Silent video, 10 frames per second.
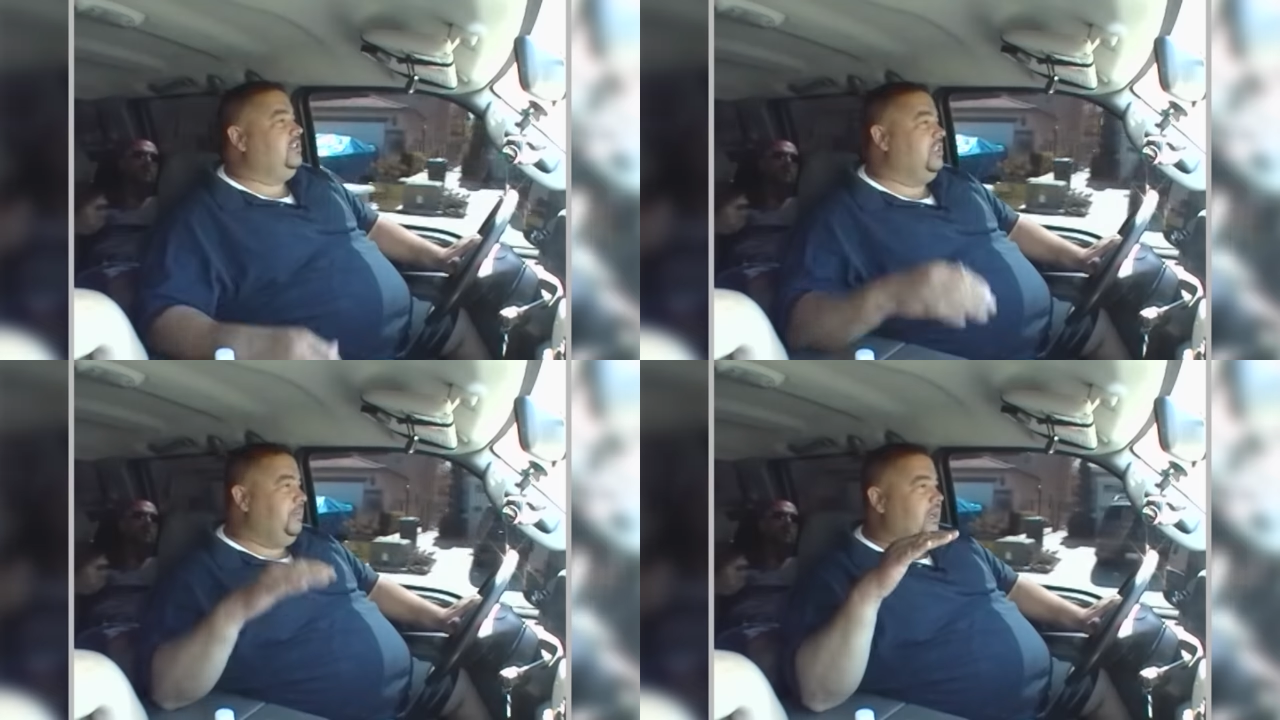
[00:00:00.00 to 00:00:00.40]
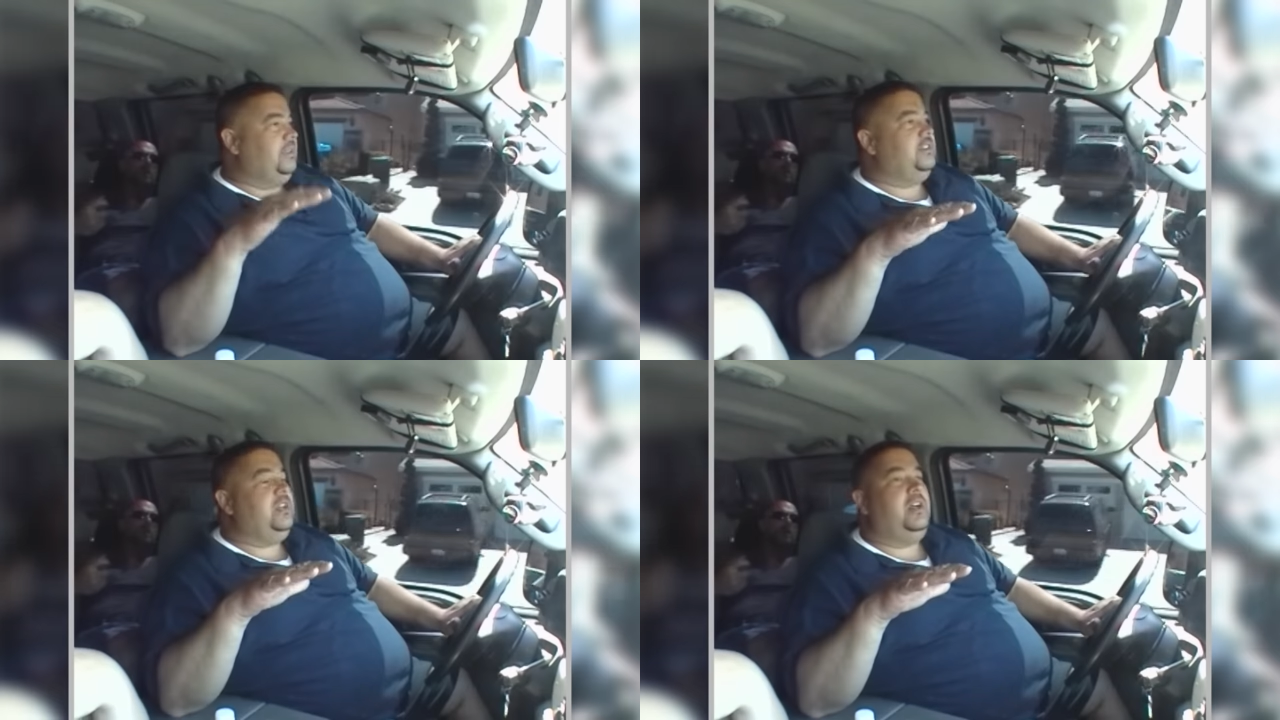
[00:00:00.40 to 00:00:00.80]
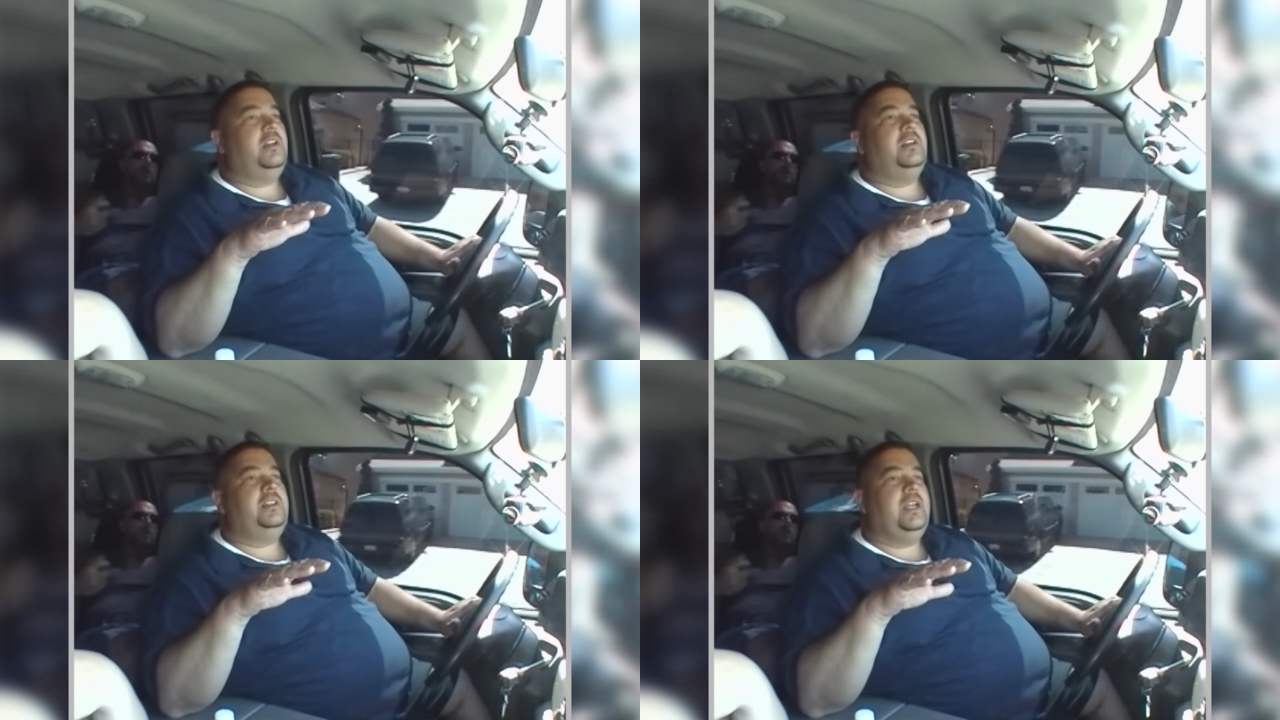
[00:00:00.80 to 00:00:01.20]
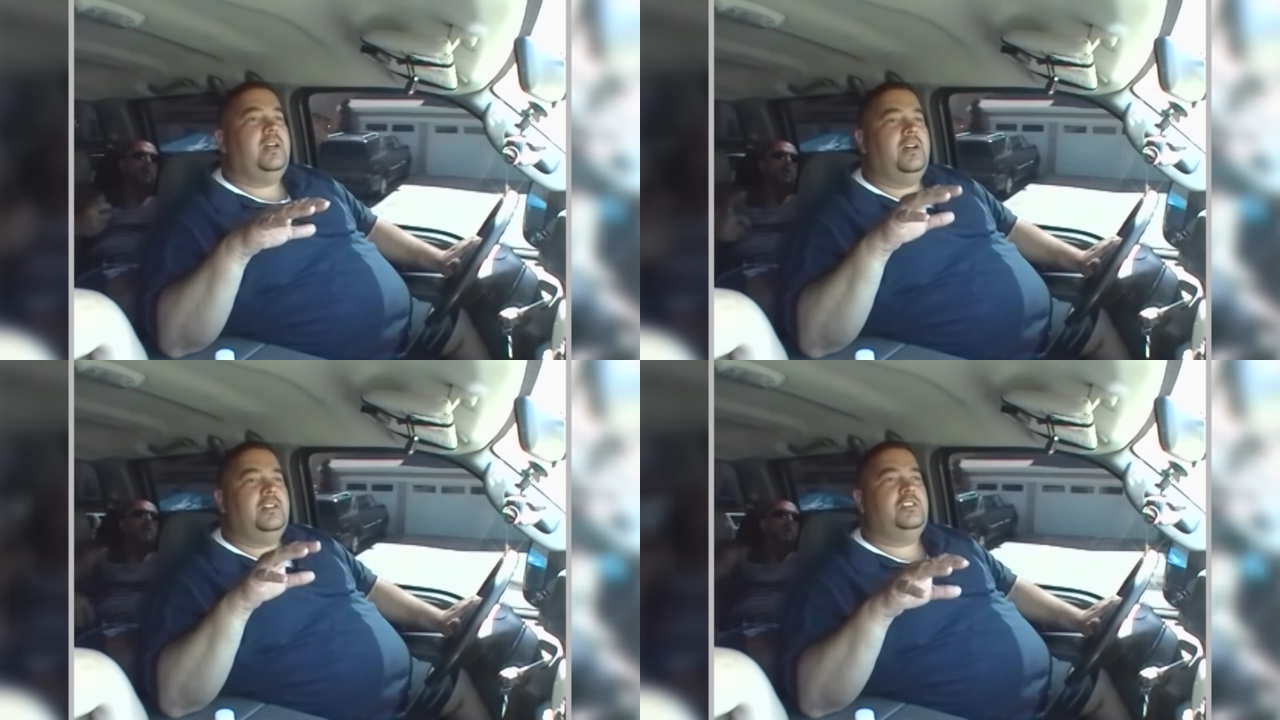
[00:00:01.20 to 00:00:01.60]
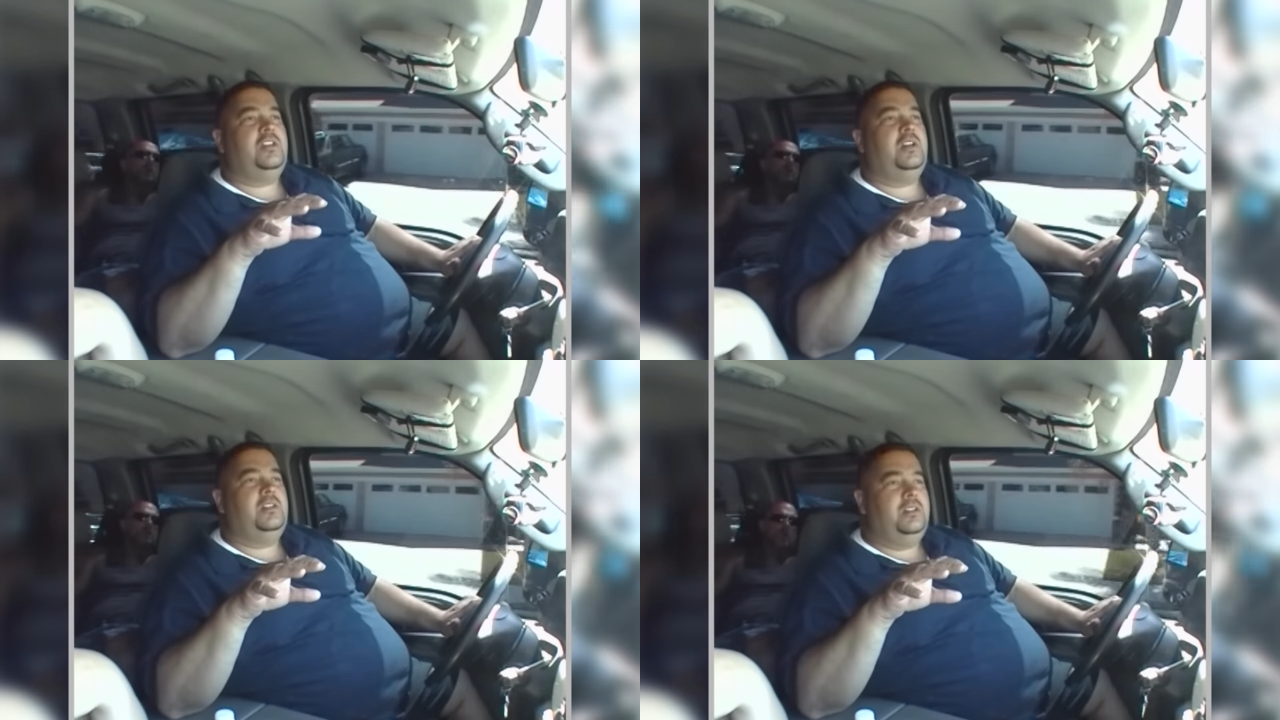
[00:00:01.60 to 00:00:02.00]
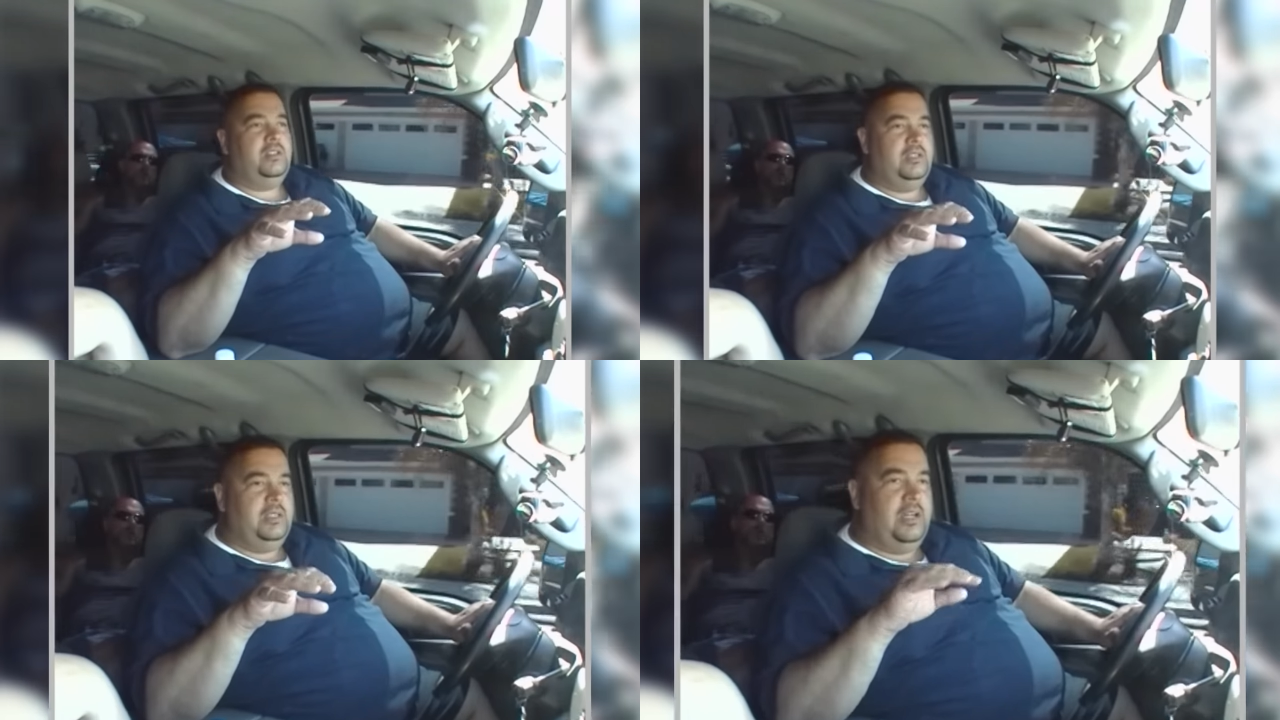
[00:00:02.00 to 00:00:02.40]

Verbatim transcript: going to be on the tongue. Yeah, okay. On the tongue. Okay.